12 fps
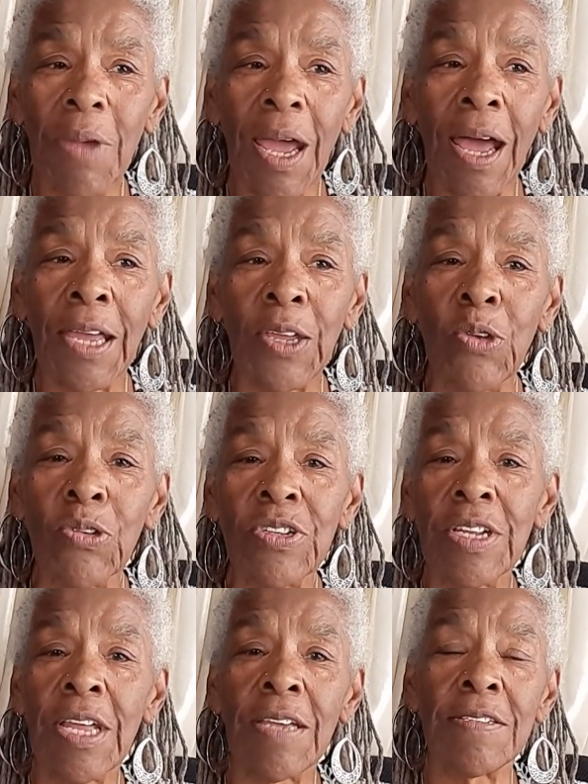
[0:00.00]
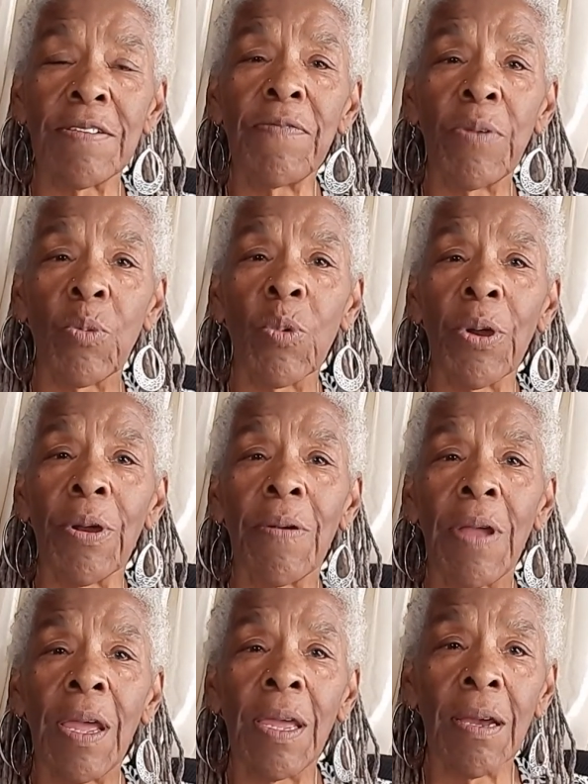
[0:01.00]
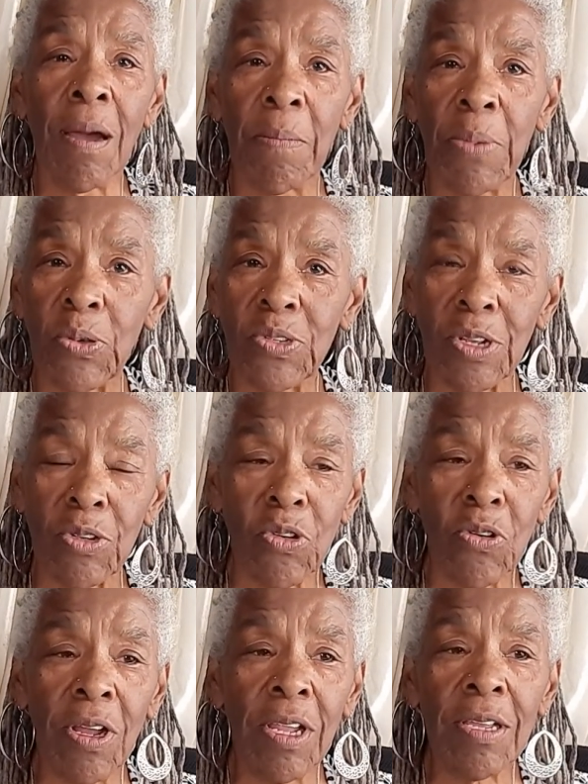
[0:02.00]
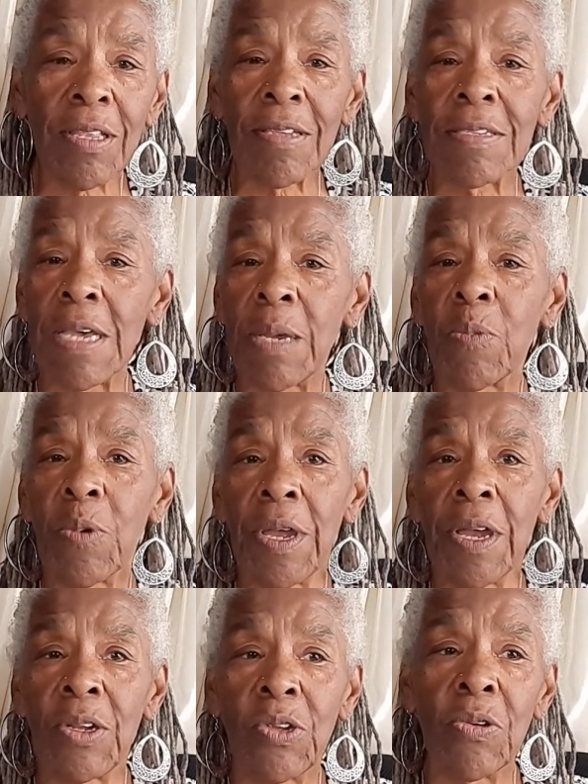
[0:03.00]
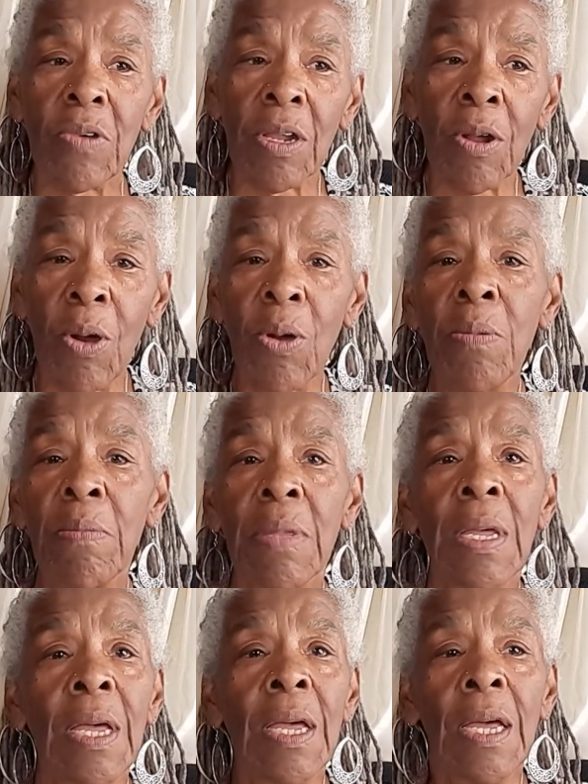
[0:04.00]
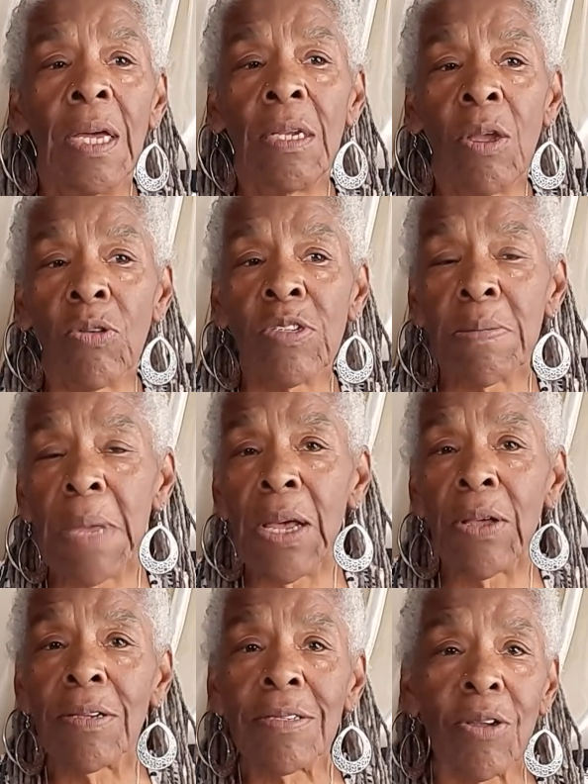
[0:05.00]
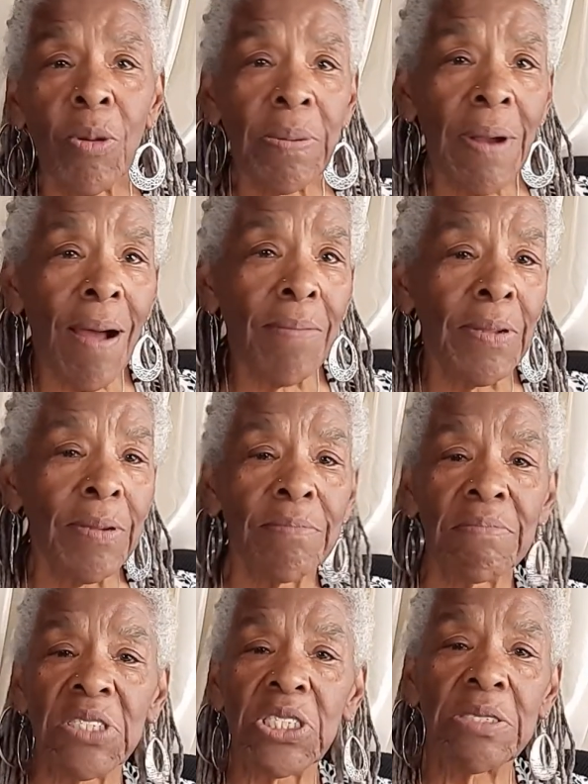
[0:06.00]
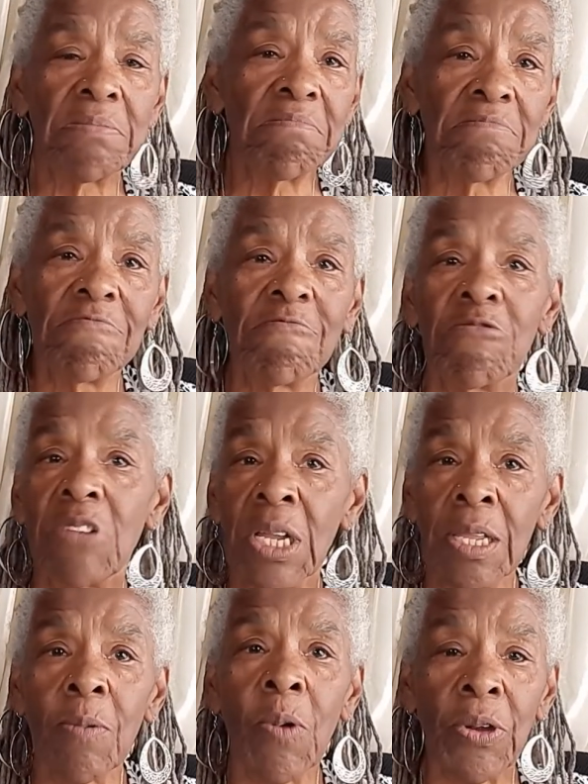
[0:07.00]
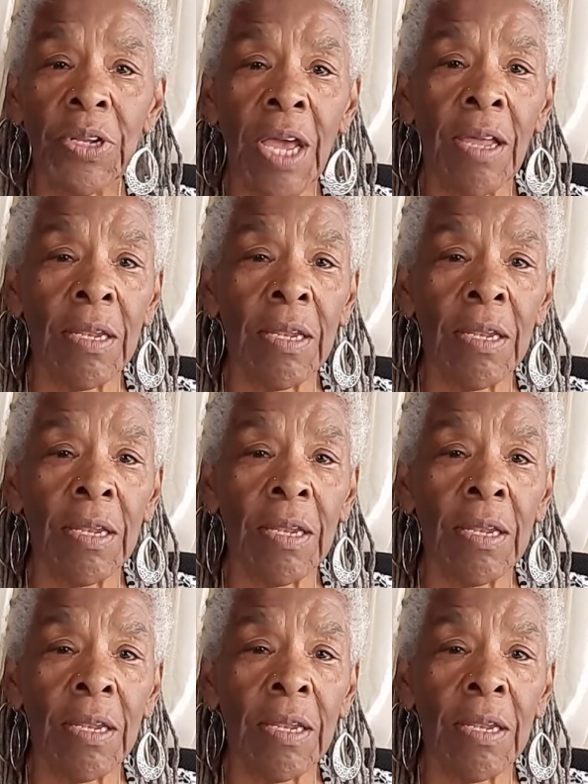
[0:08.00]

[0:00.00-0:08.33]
I used it as if it were a composting toilet, the same way I do at home. No smells, no problems. Really worked out